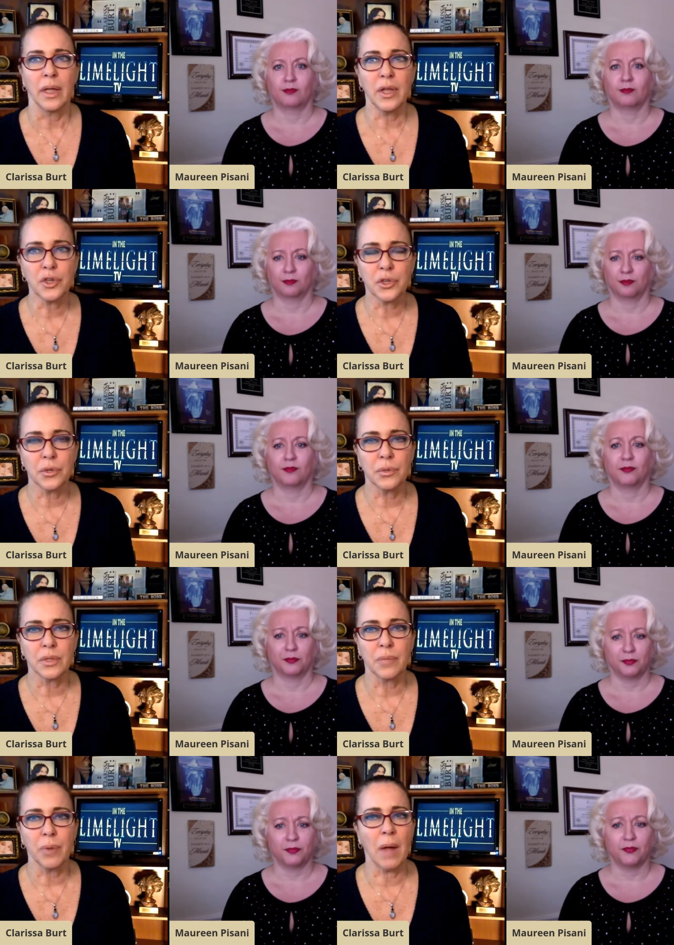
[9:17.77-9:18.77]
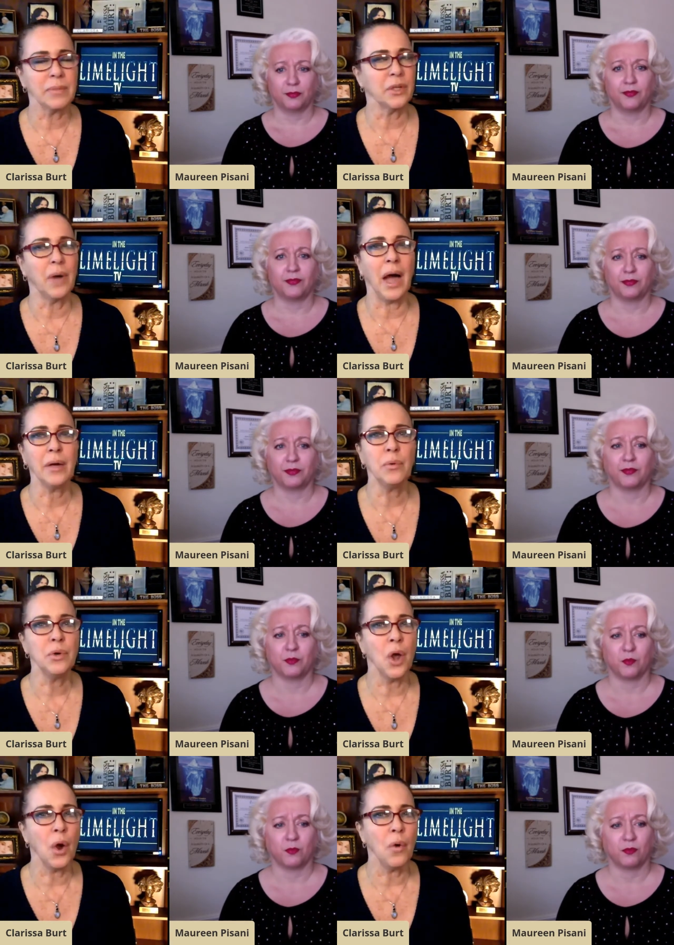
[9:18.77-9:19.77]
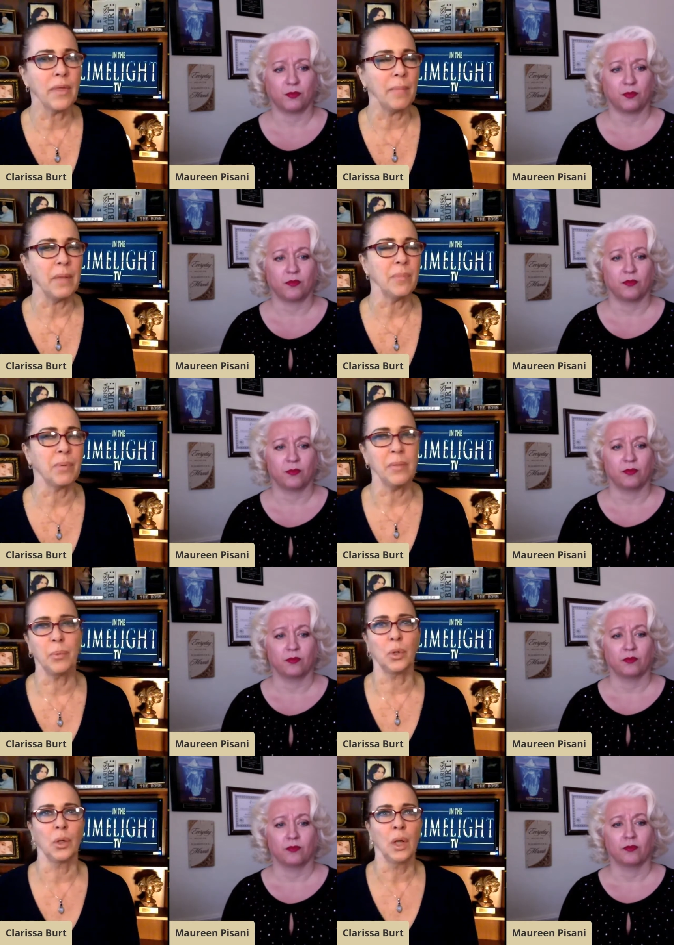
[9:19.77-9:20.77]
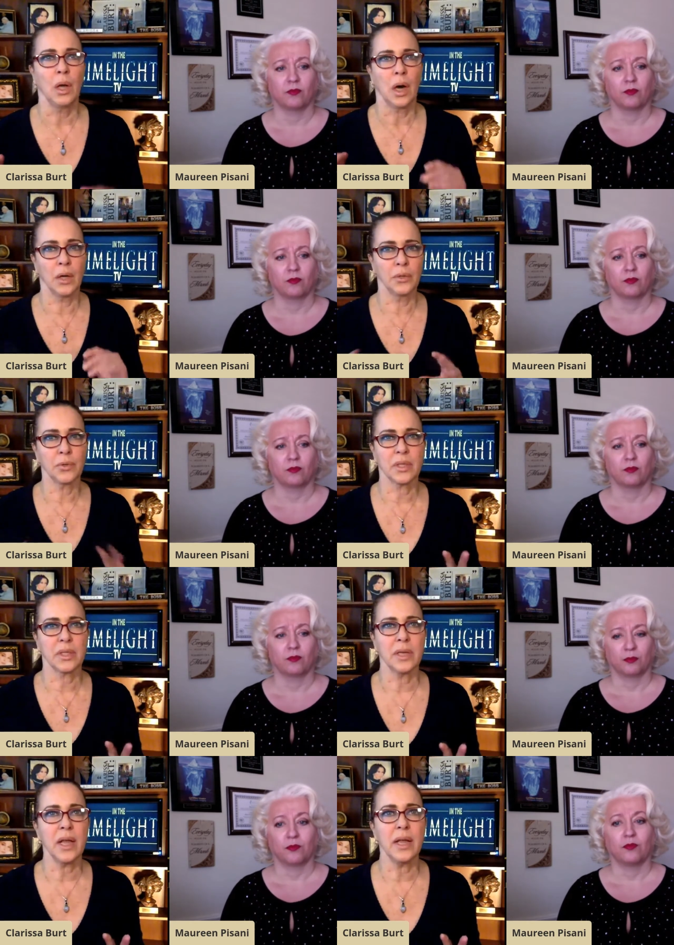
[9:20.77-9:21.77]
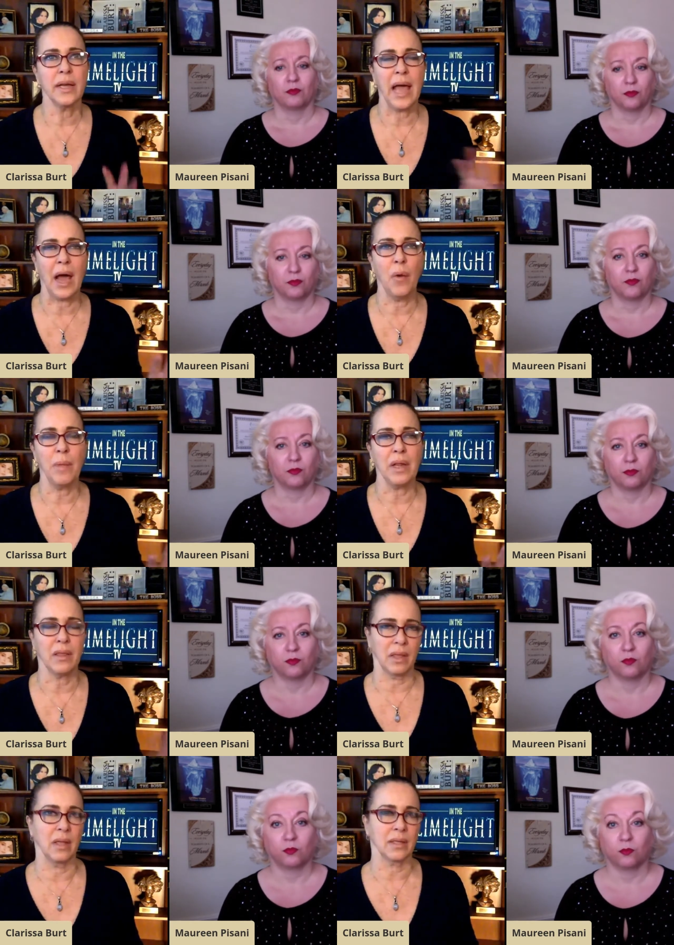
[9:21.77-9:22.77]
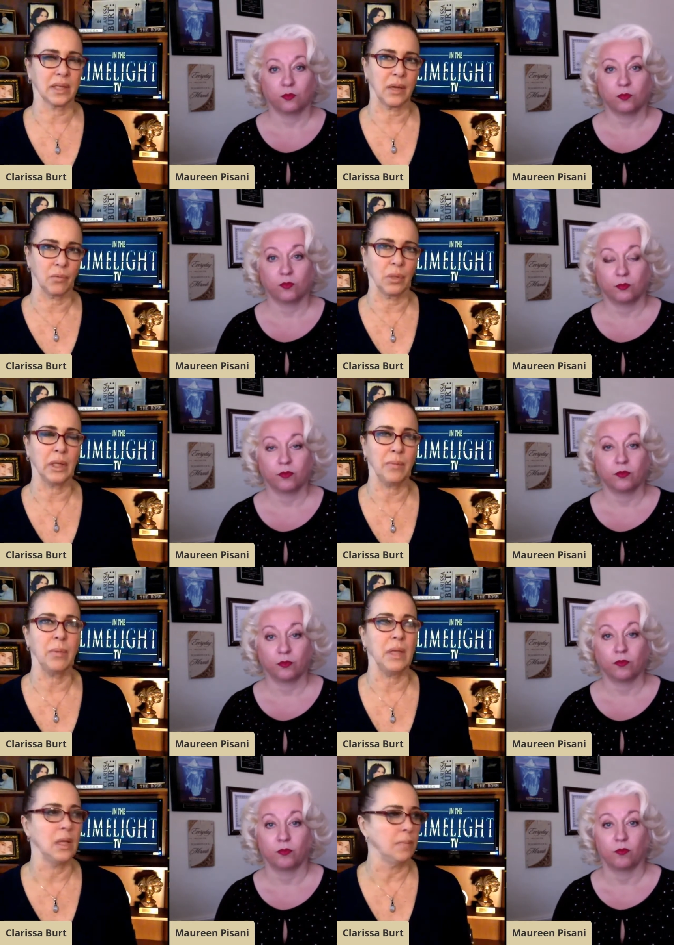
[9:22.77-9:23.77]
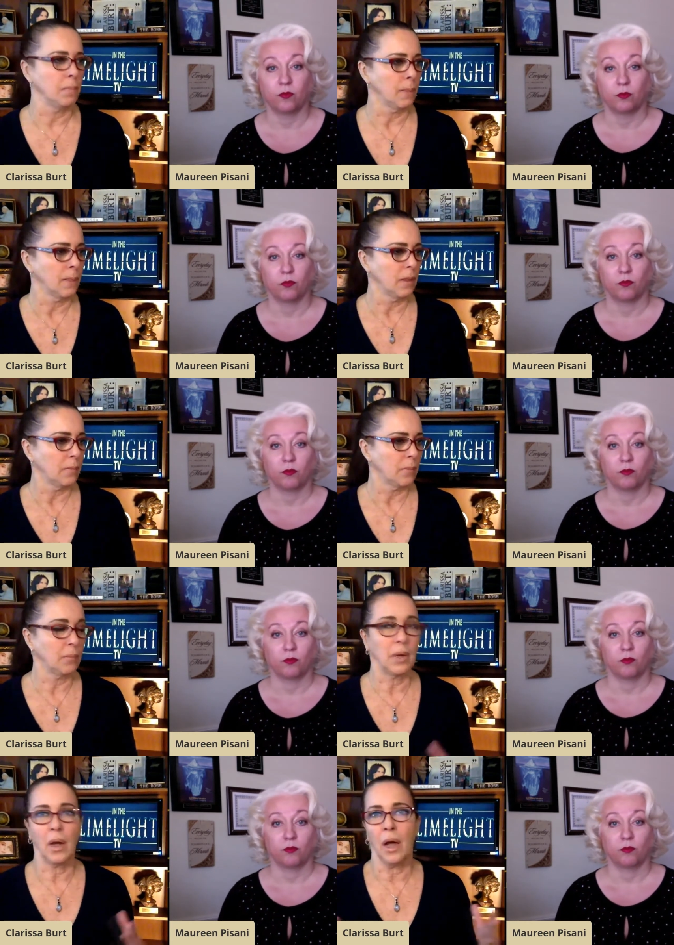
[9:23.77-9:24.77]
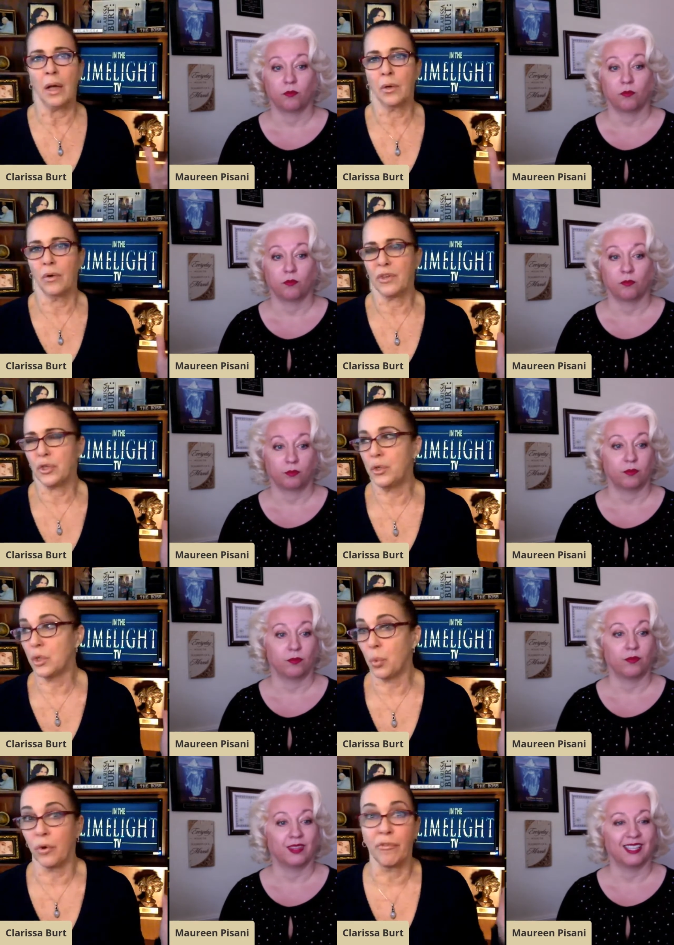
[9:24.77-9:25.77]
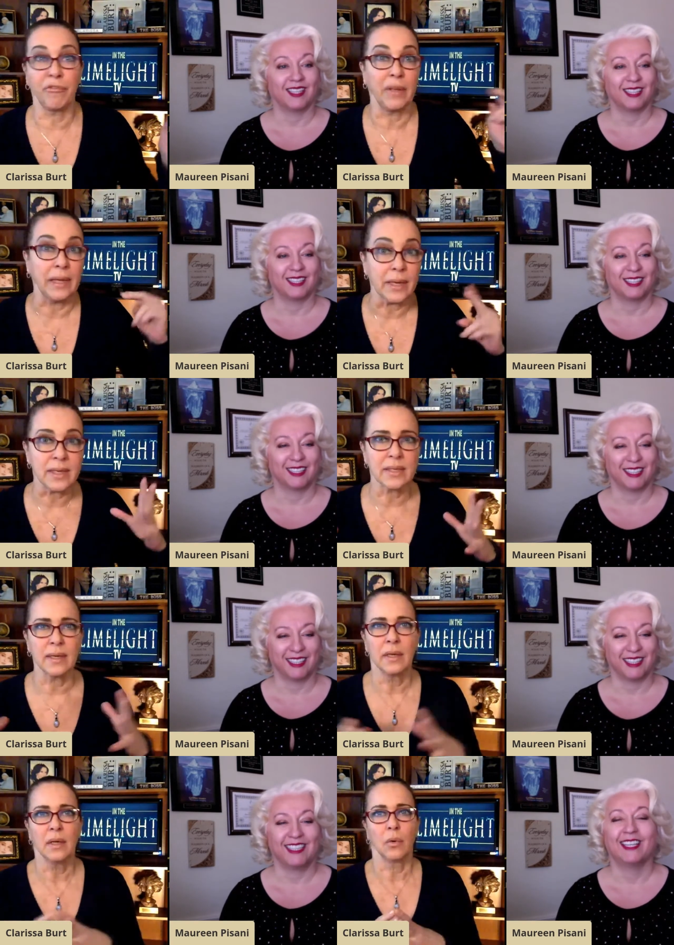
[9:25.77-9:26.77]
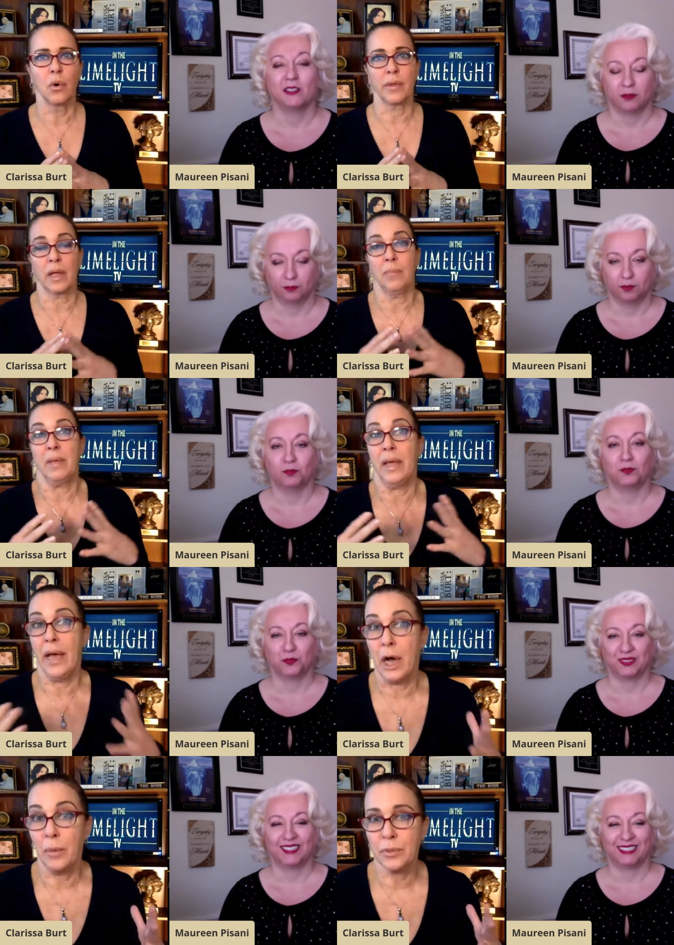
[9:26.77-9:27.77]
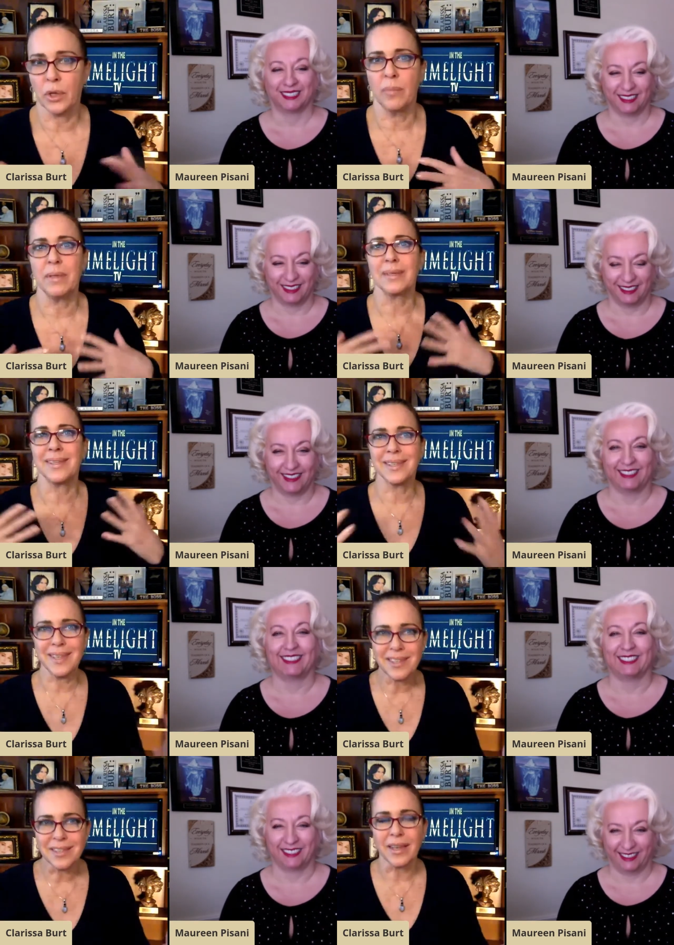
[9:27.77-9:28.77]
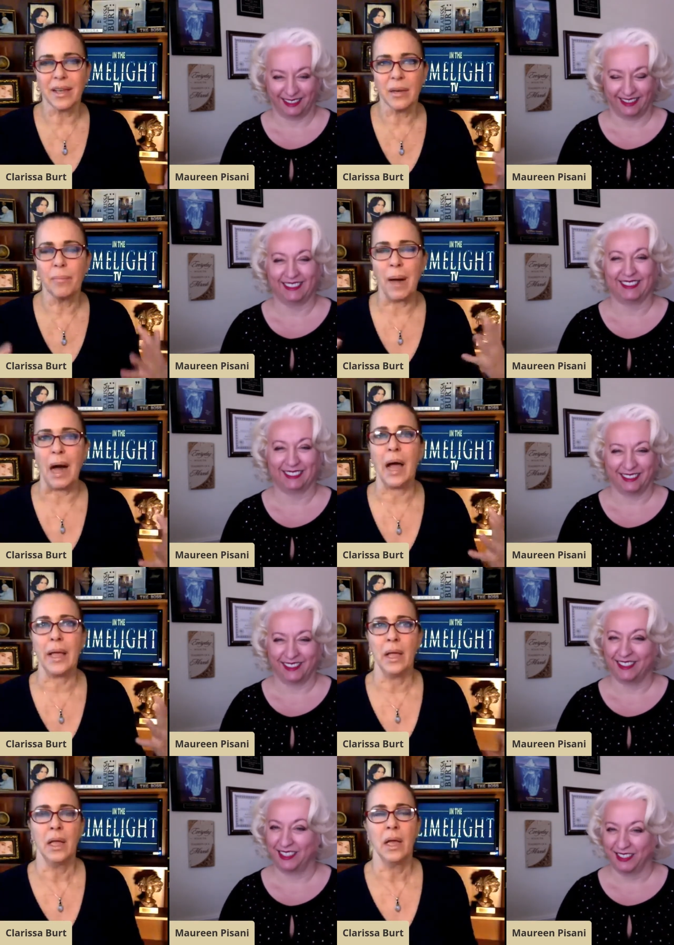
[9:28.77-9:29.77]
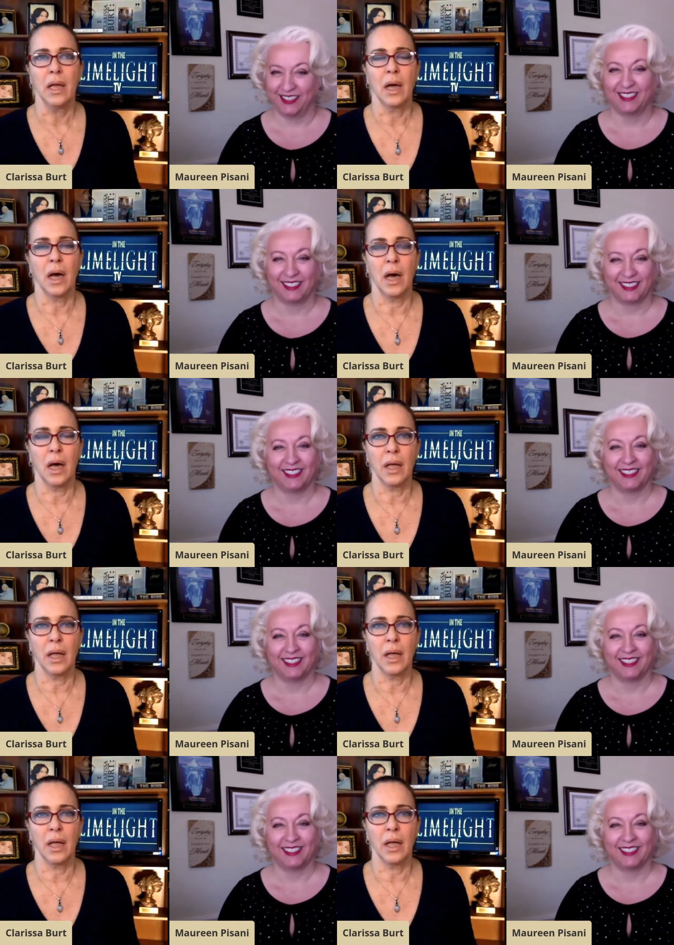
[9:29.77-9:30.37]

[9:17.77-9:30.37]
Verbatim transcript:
Speaker 1: issues and problems you know i don't know that many people understand how many things can really be i don't know if i should use the word fixed or that can be helped or can be mm-hmm. assisted by uh,